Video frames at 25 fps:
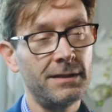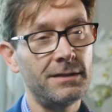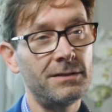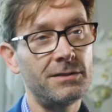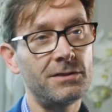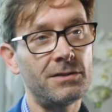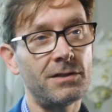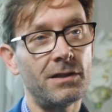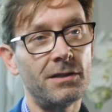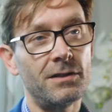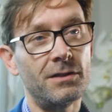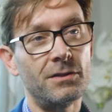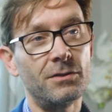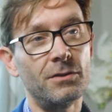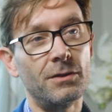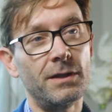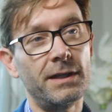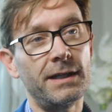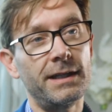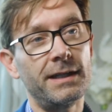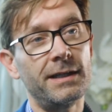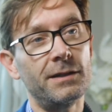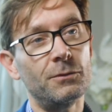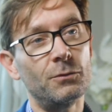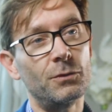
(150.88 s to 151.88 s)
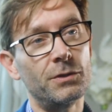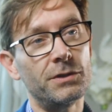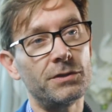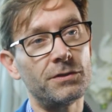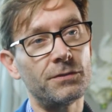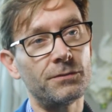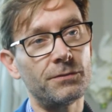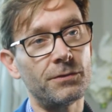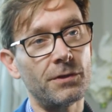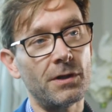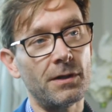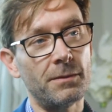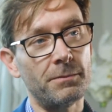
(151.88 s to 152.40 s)
So it was
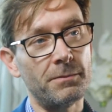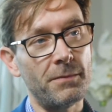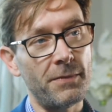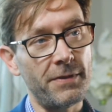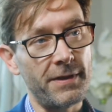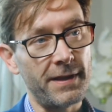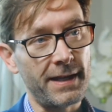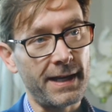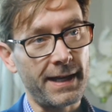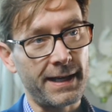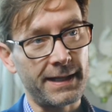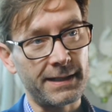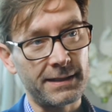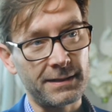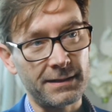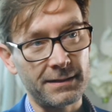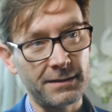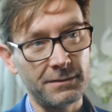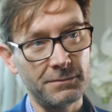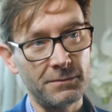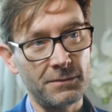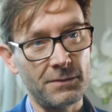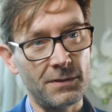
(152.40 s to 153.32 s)
from that